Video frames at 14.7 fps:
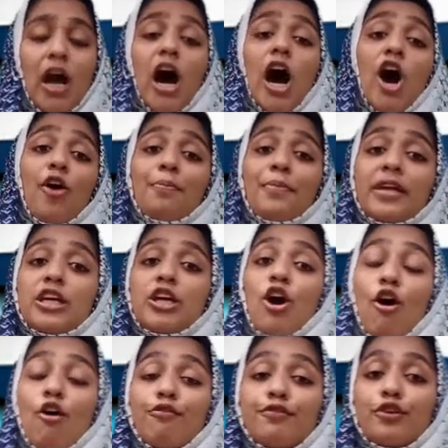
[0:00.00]
How many
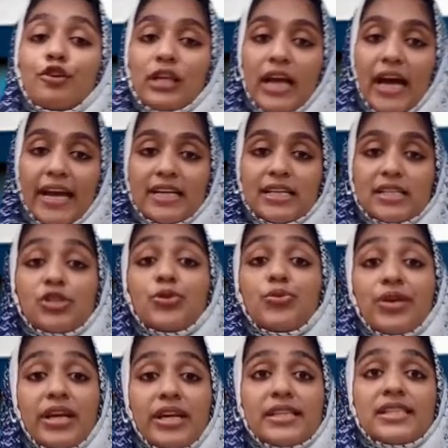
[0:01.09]
of you like to
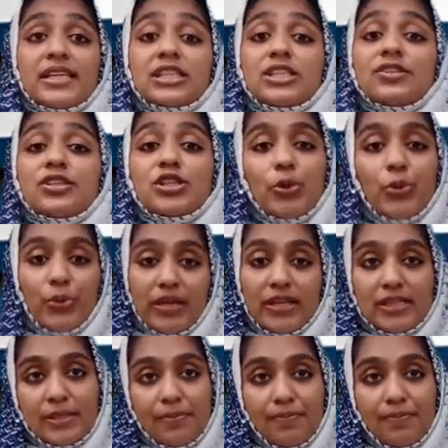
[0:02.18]
read detective stories?